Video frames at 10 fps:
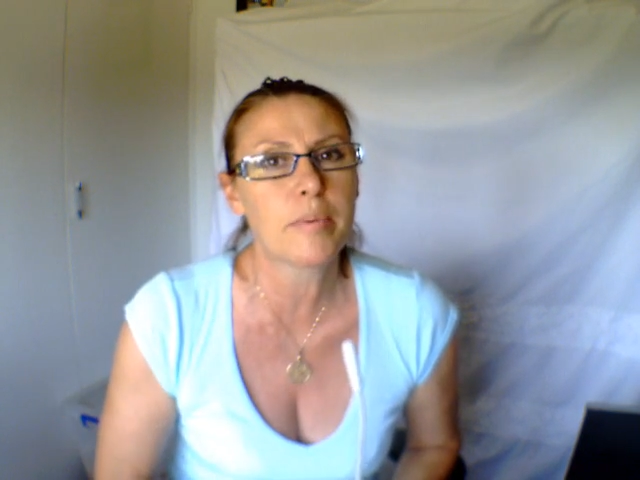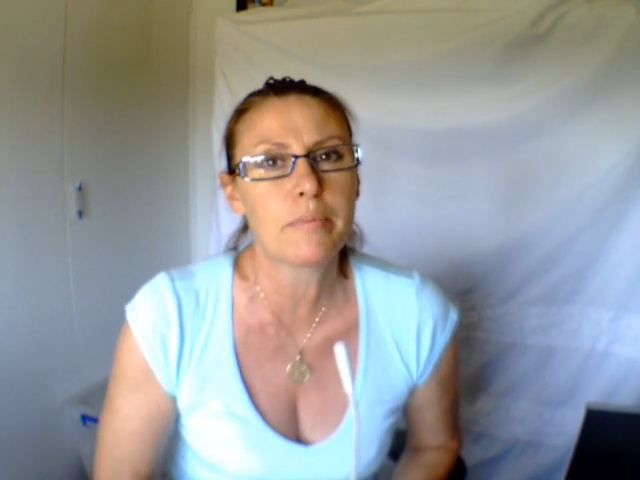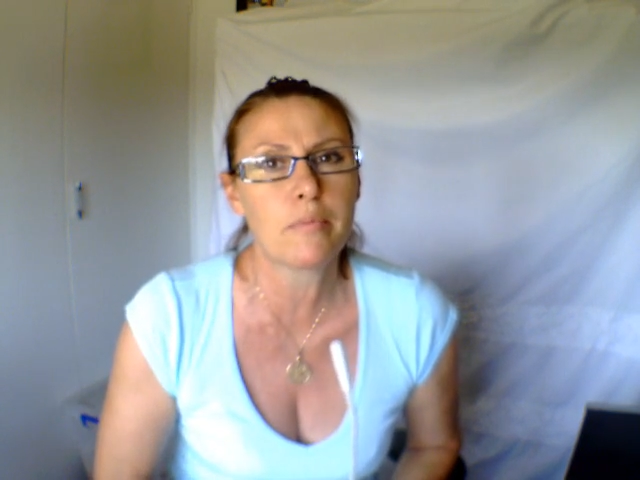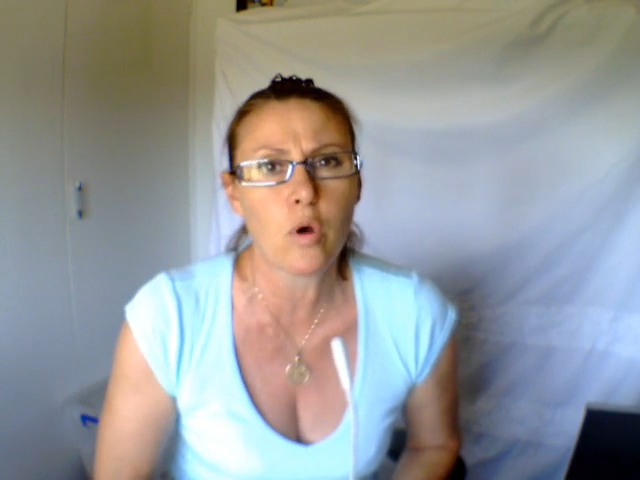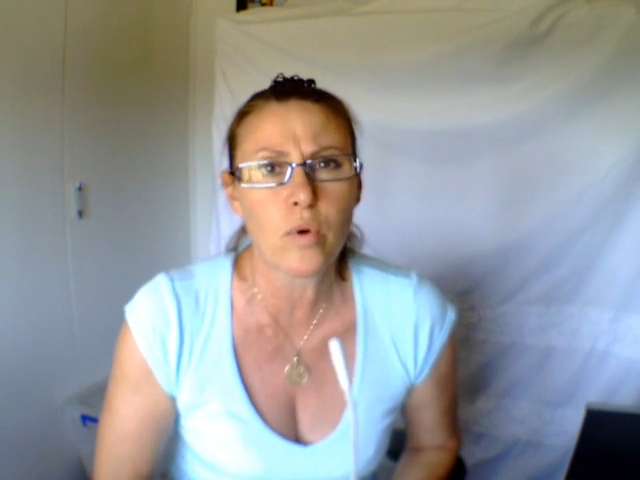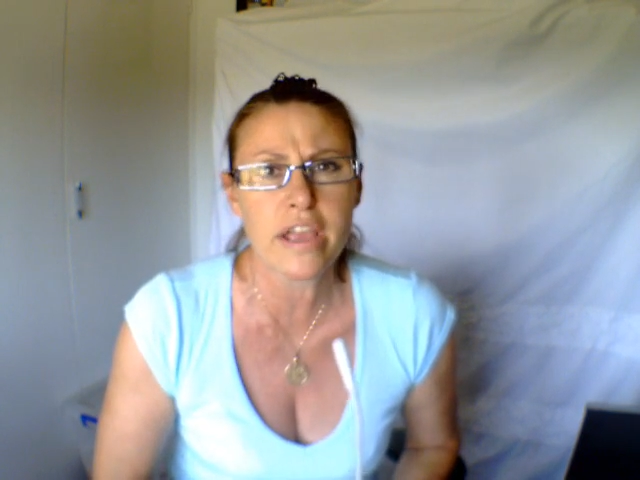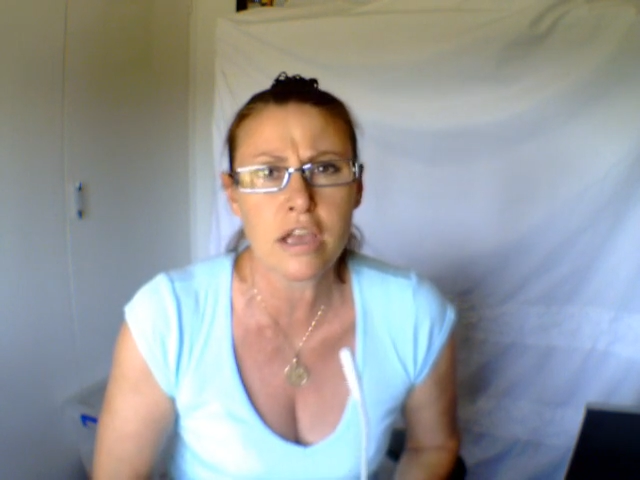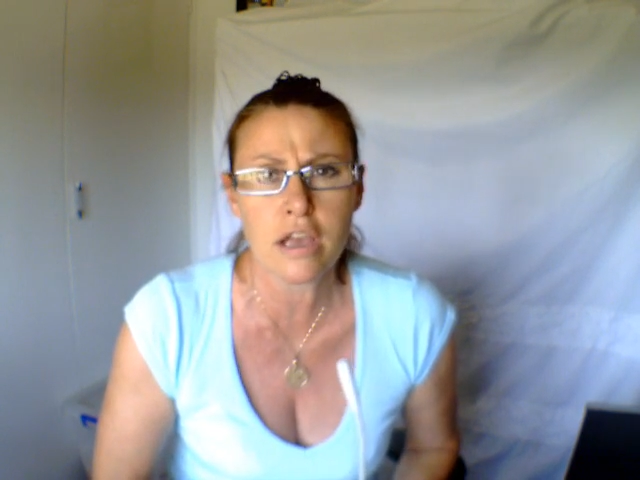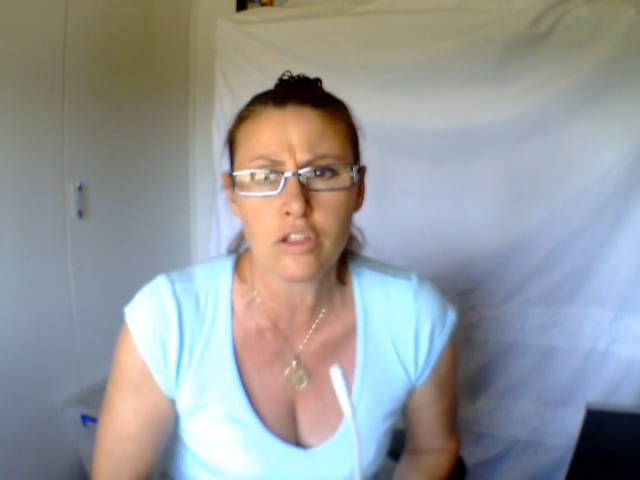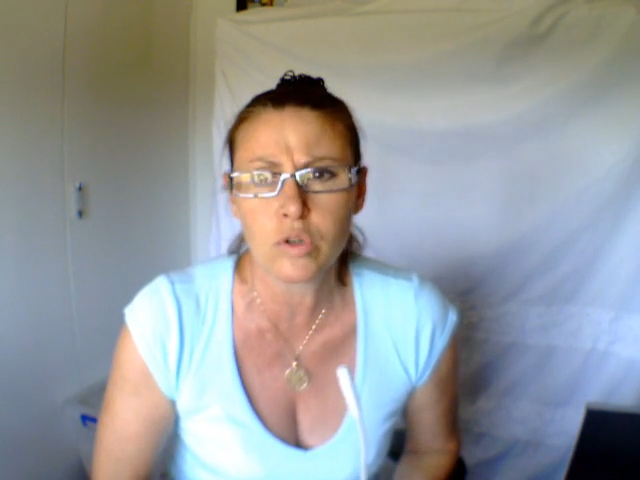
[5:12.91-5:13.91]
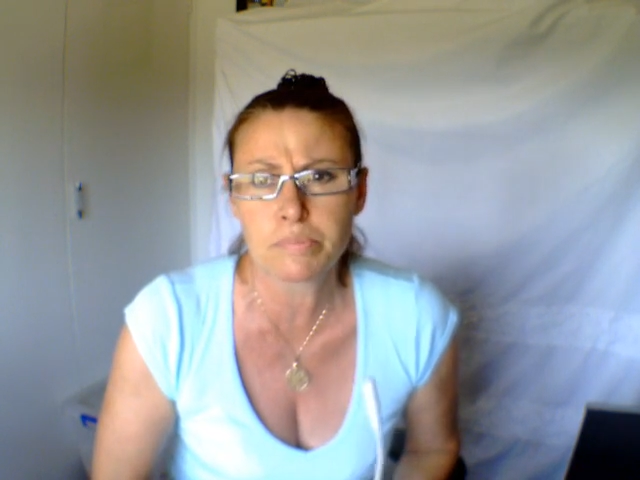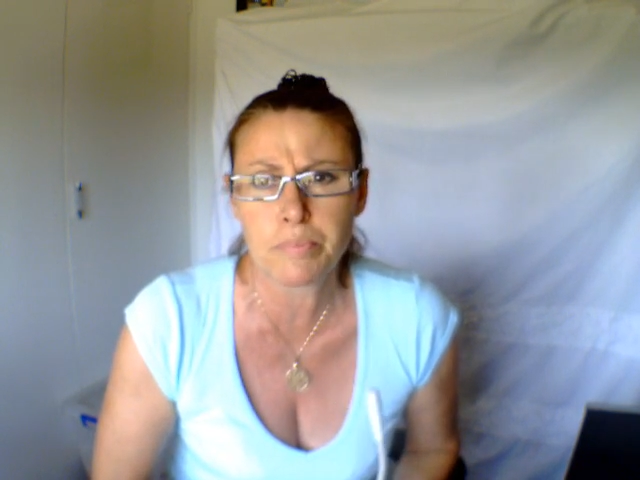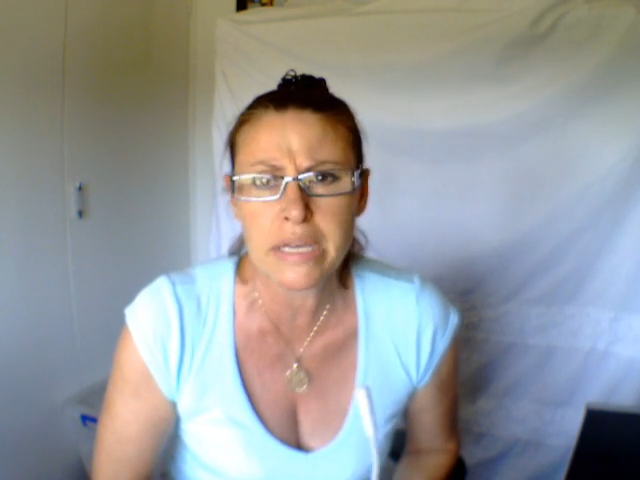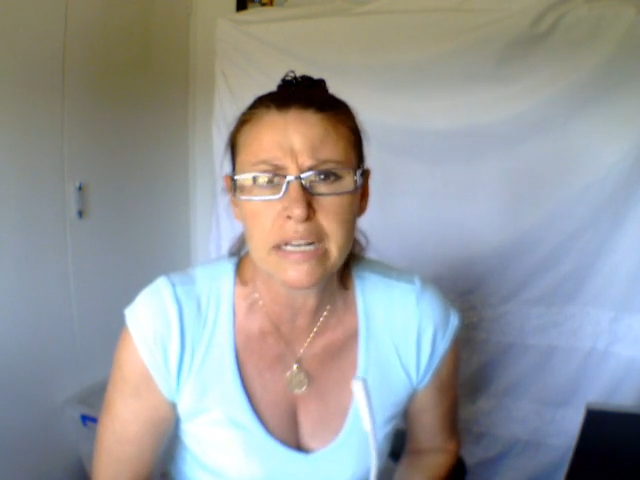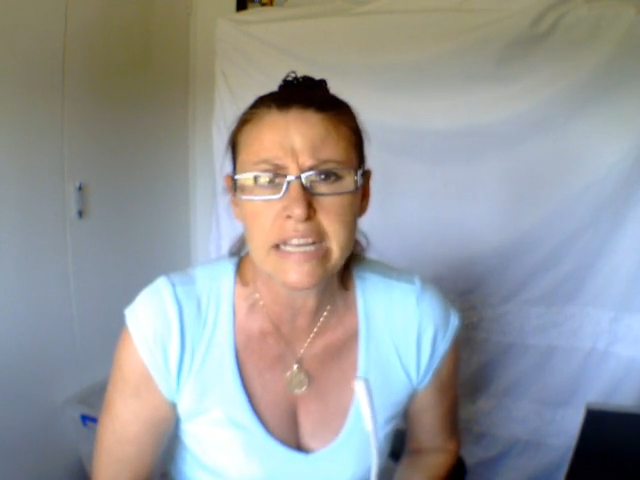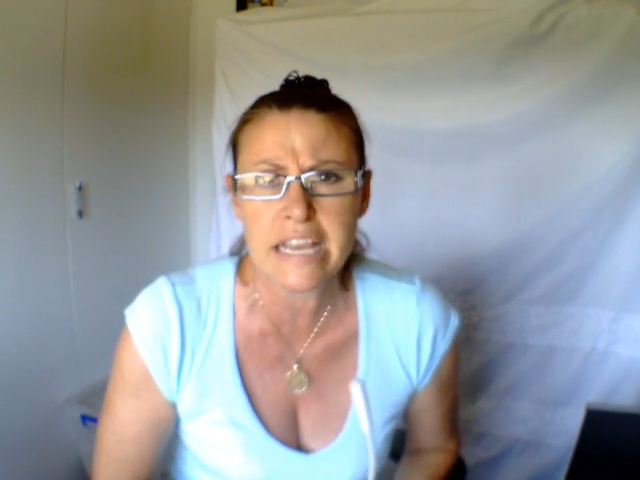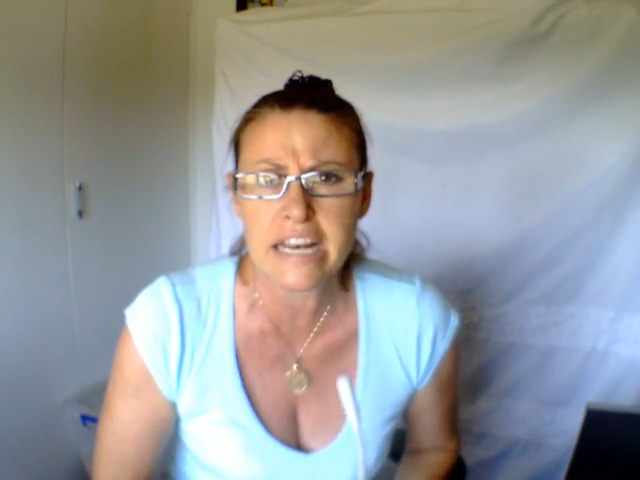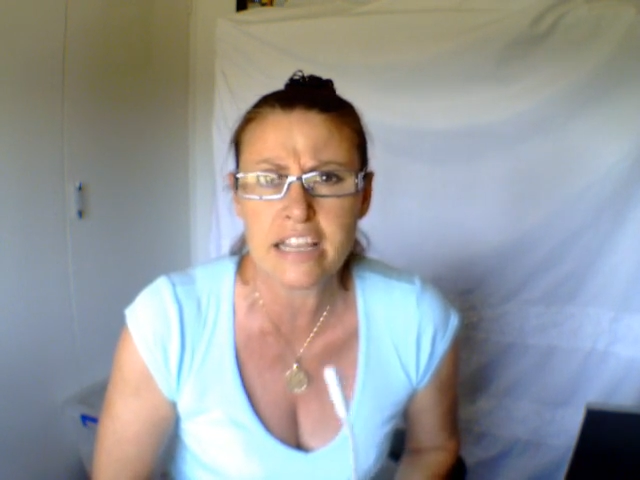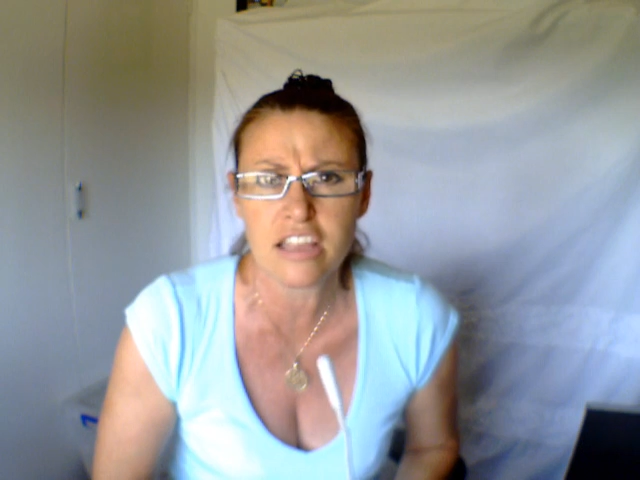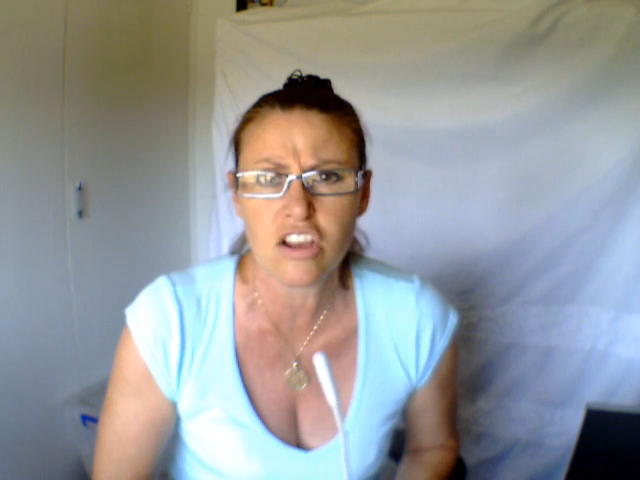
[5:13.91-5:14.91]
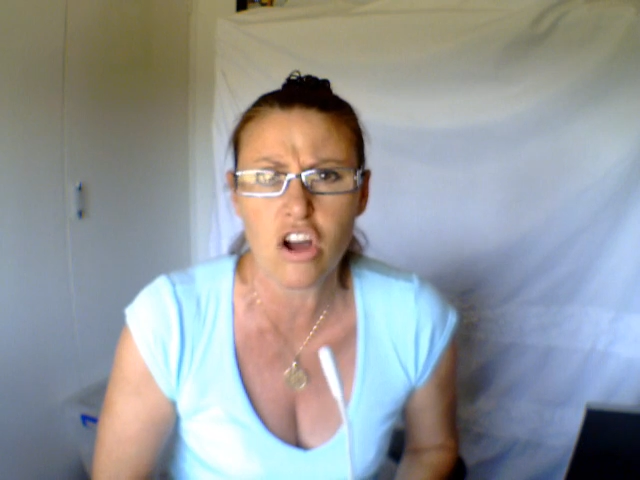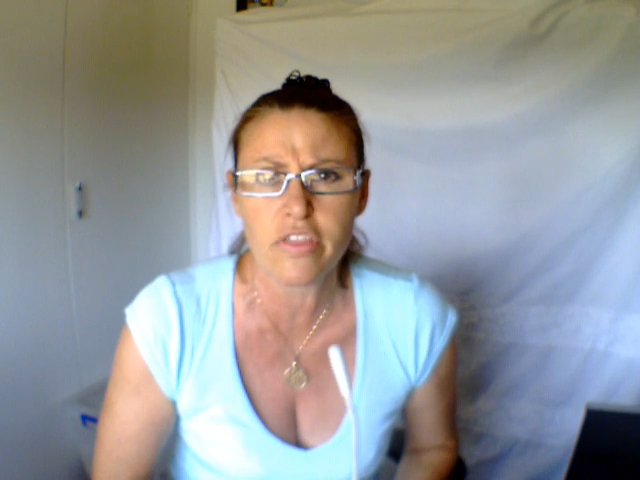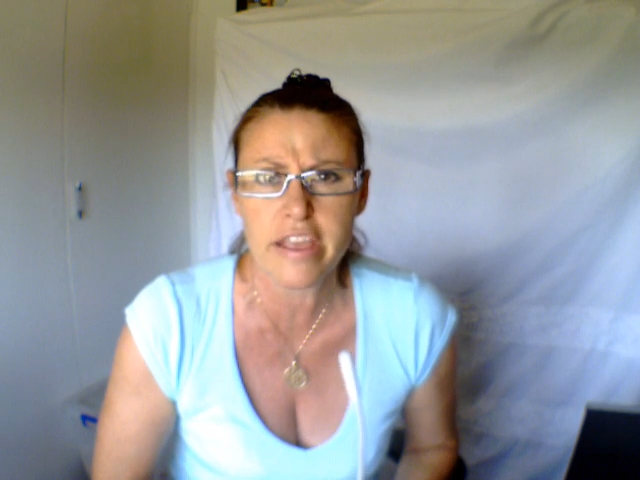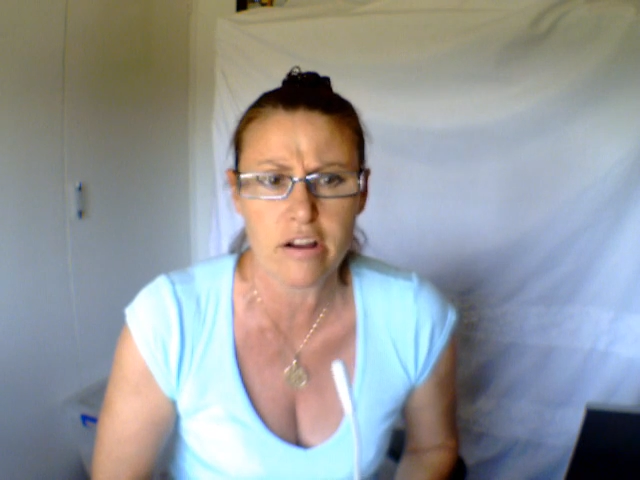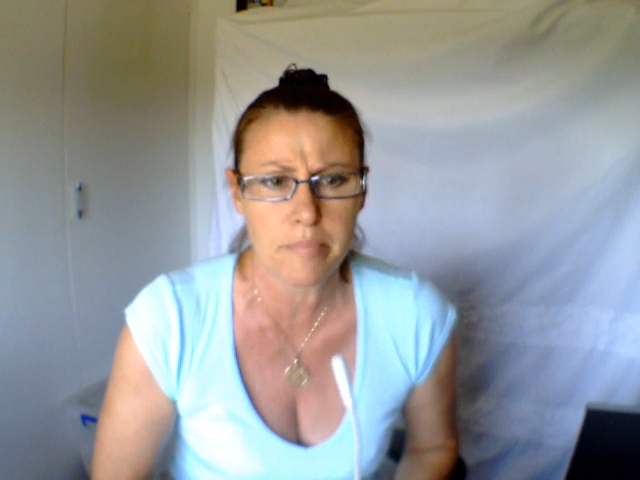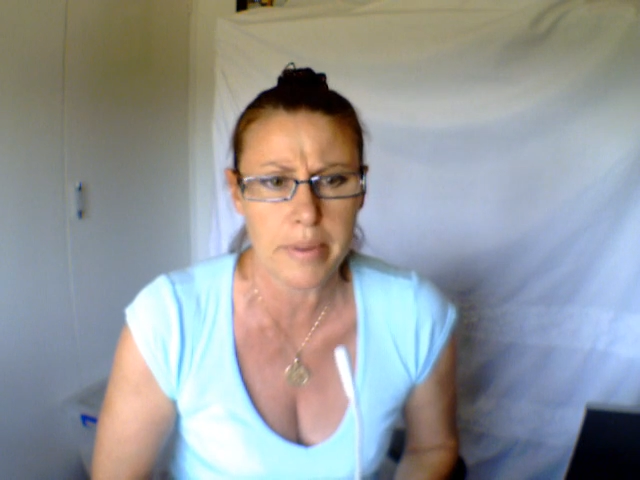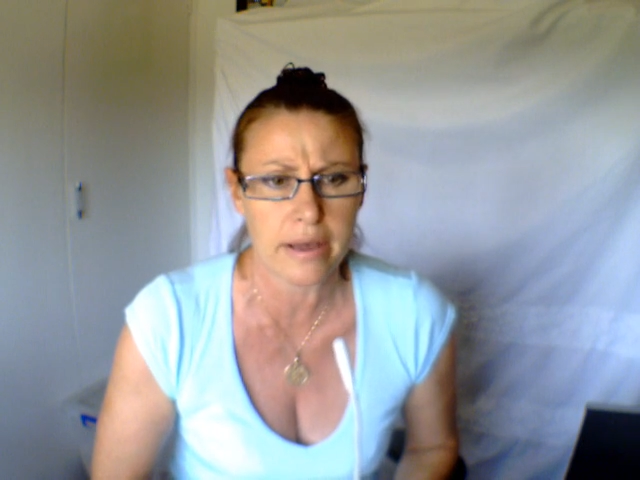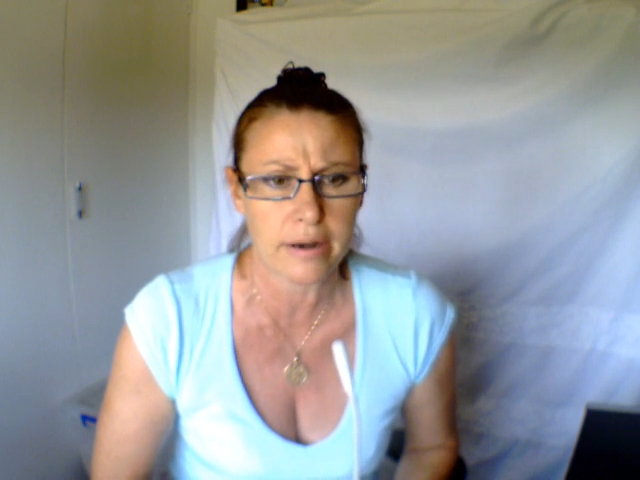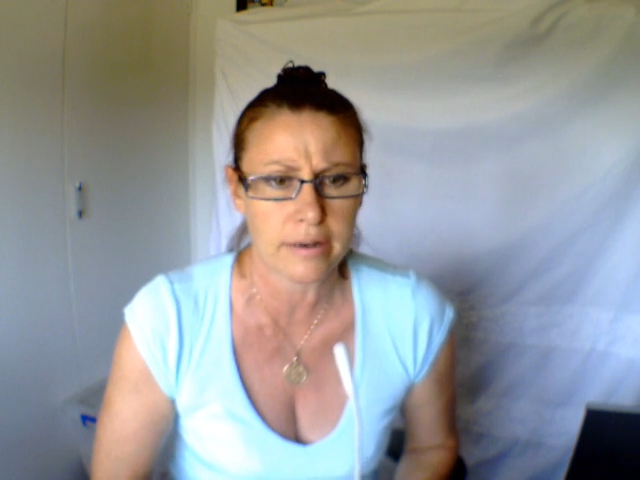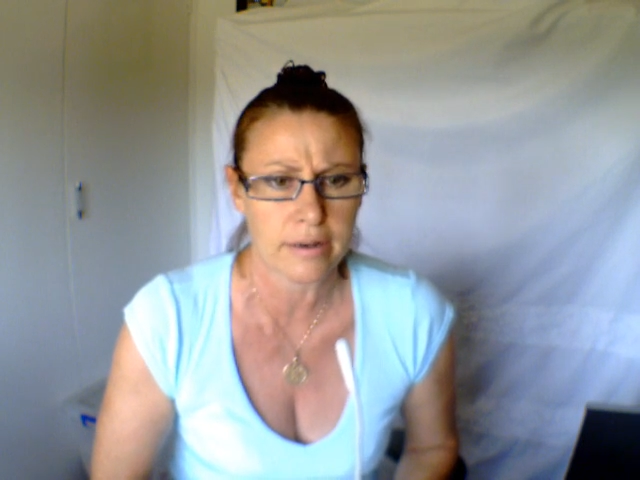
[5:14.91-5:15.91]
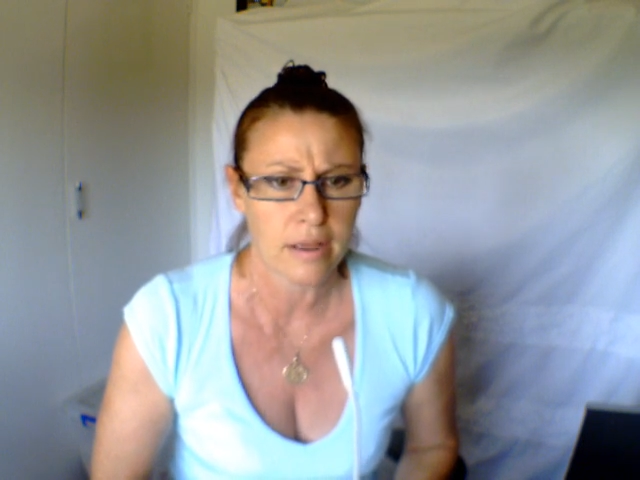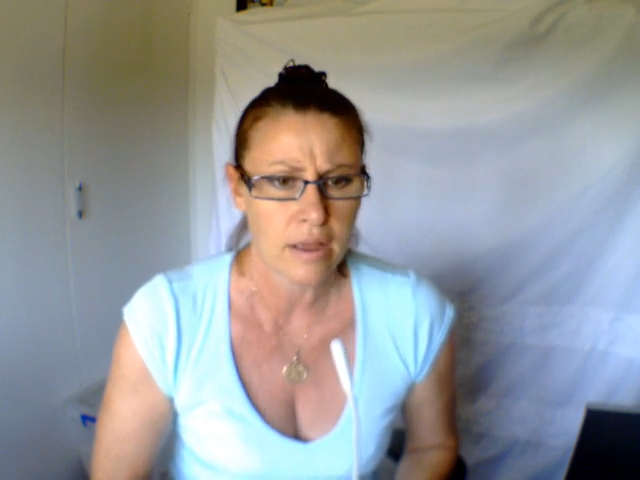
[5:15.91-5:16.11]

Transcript: but a week ago there was barely anything on there about it.